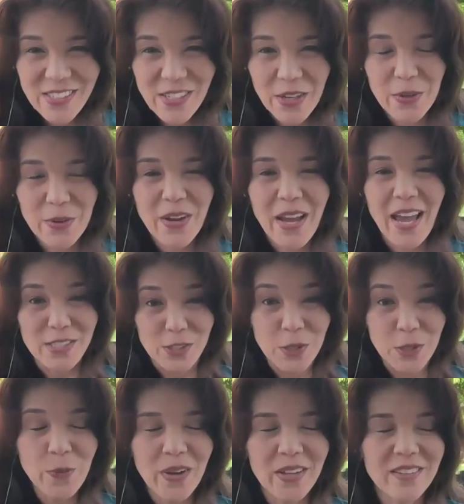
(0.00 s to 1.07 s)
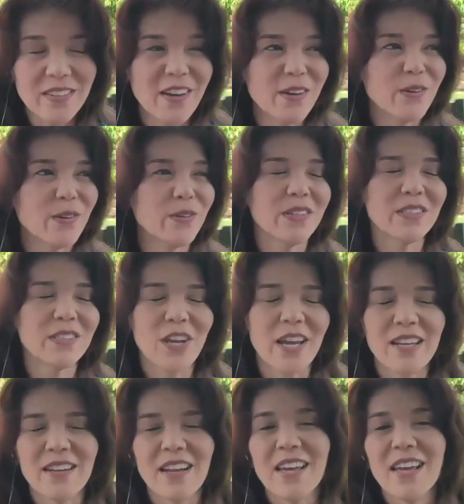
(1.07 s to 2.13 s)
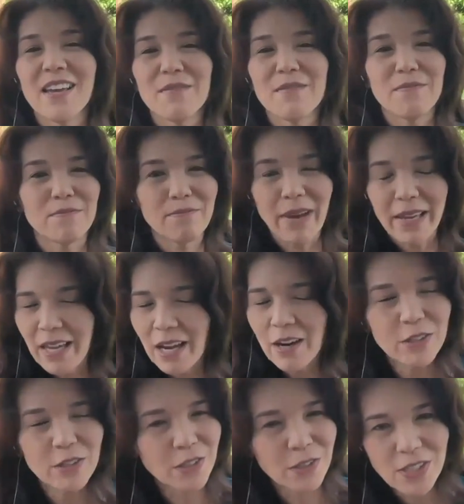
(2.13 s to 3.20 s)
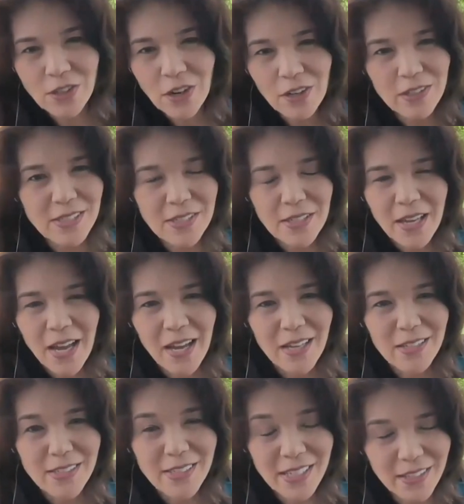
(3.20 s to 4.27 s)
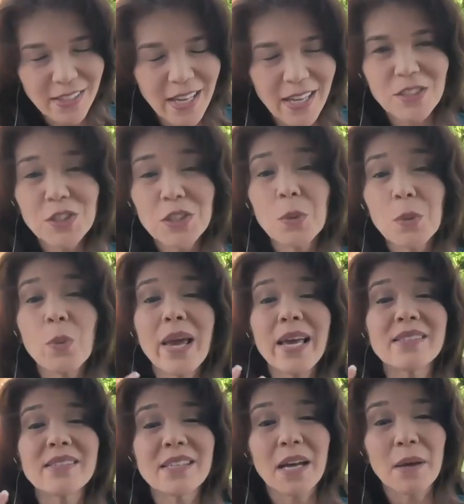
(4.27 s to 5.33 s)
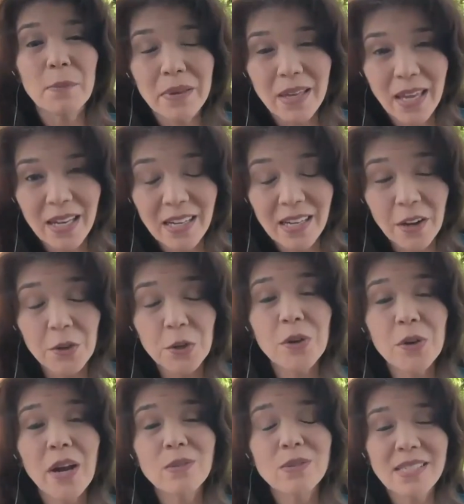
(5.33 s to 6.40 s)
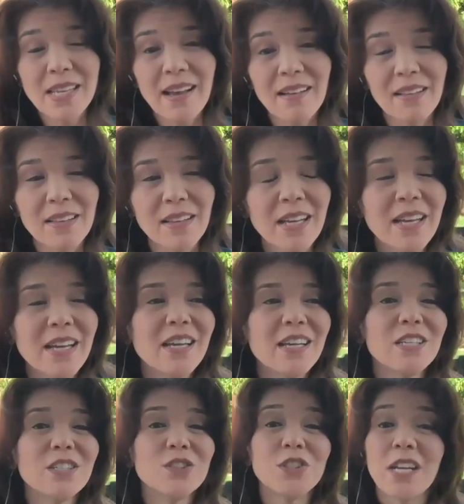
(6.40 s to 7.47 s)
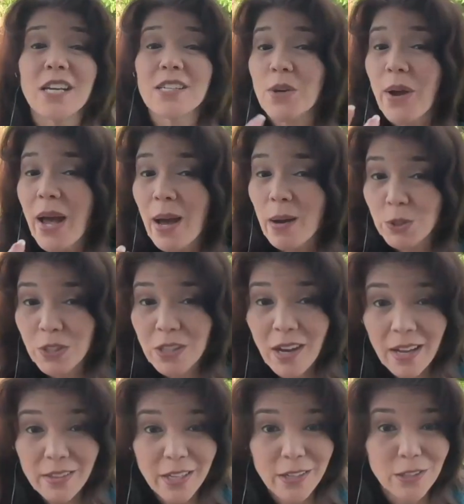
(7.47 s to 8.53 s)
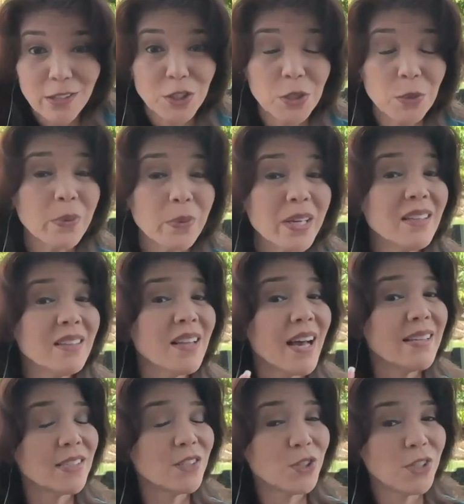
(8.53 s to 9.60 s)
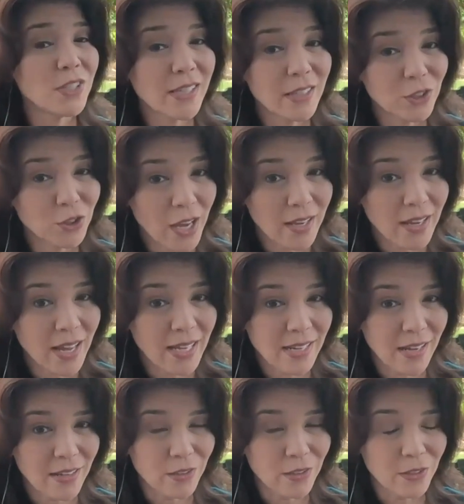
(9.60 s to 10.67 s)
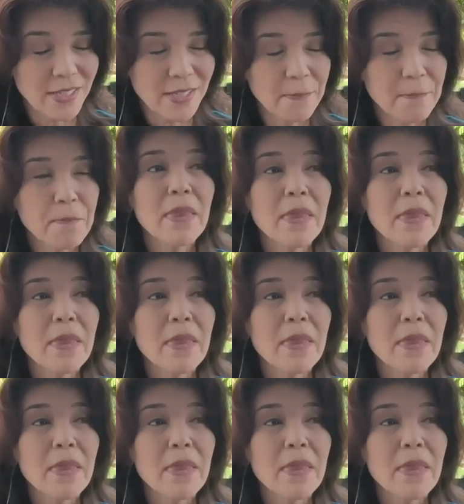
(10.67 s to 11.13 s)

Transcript: So, as you well know, Jane, my character starts, Celia. She wakes up in an underground cell. She doesn't know how she got there. She realizes she's in the Shanghai Tunnels.